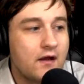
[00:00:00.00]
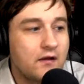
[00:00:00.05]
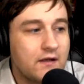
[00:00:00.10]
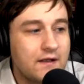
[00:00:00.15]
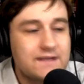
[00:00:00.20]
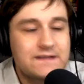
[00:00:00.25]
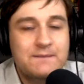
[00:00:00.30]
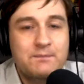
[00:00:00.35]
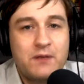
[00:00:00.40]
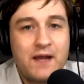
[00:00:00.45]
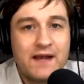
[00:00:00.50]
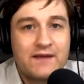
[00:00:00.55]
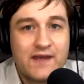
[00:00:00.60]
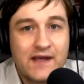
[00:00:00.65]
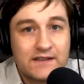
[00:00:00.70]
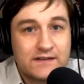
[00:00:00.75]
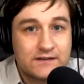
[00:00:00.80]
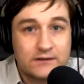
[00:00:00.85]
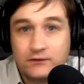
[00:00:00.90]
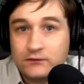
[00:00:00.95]
Let's apply
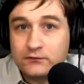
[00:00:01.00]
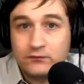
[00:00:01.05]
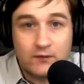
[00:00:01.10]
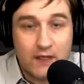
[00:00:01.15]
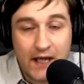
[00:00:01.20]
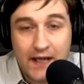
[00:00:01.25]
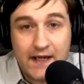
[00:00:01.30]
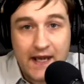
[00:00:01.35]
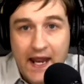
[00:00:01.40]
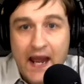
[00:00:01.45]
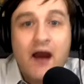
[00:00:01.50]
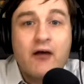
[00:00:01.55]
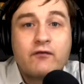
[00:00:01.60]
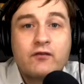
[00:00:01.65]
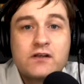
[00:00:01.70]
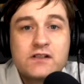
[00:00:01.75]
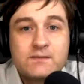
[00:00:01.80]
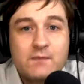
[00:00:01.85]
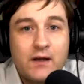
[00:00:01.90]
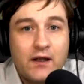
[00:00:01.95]
that to an
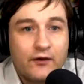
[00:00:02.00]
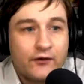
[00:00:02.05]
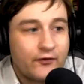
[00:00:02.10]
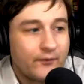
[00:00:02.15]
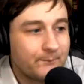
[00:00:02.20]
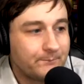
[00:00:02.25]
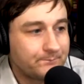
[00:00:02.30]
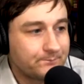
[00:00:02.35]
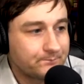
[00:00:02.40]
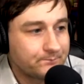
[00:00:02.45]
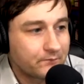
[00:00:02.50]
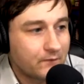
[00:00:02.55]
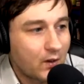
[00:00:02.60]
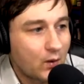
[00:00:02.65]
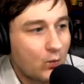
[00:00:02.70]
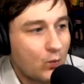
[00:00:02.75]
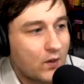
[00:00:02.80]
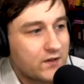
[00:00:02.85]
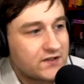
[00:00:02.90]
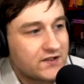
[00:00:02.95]
average month,
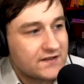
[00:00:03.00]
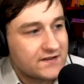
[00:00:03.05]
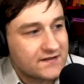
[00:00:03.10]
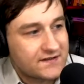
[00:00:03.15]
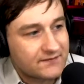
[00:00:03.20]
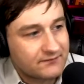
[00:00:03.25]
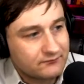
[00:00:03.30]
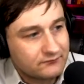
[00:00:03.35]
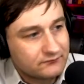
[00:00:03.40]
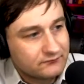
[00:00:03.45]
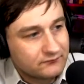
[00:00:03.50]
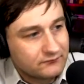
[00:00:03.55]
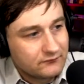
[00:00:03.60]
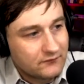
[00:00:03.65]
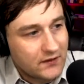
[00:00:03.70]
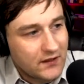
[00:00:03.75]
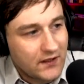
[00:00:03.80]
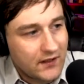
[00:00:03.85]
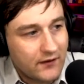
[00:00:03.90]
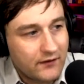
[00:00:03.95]
which is
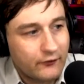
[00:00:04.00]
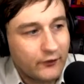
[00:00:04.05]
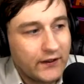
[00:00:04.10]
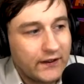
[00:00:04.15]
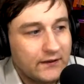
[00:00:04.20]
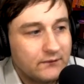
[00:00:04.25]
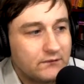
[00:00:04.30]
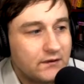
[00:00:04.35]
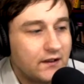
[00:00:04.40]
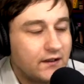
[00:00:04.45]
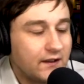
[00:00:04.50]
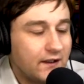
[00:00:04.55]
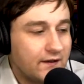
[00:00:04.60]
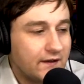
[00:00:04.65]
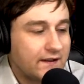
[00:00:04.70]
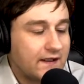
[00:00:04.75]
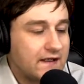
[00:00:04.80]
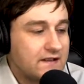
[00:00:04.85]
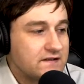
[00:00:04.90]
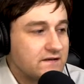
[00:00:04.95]
3 in
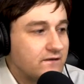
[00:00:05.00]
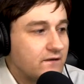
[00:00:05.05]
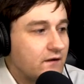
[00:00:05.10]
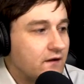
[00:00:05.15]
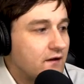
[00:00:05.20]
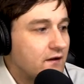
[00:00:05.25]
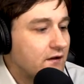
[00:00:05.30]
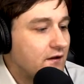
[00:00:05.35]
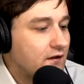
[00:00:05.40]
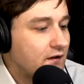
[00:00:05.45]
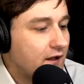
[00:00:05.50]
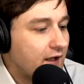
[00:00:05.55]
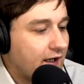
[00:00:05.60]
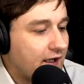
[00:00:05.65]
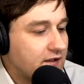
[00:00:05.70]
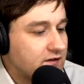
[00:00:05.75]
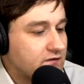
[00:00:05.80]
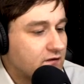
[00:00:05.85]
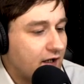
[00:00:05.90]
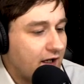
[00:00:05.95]
the case of
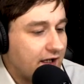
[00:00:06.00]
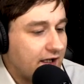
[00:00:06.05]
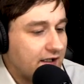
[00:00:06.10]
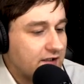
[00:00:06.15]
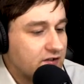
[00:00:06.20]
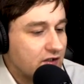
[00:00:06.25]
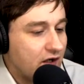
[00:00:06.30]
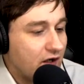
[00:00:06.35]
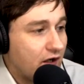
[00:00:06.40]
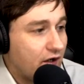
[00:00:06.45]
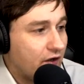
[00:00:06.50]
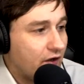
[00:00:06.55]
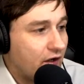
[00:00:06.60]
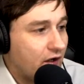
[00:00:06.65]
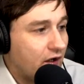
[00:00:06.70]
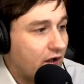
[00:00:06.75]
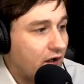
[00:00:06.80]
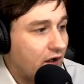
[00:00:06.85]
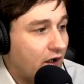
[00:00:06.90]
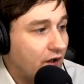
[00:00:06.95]
age
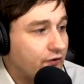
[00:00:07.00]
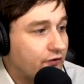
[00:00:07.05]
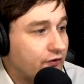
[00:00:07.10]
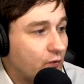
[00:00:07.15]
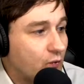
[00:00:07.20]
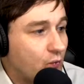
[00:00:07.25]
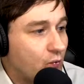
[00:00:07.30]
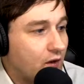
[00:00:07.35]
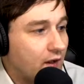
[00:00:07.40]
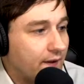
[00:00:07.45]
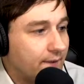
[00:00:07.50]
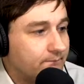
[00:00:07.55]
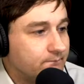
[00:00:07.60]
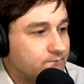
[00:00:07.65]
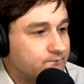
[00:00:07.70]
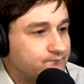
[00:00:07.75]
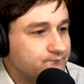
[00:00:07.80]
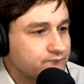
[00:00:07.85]
under 1.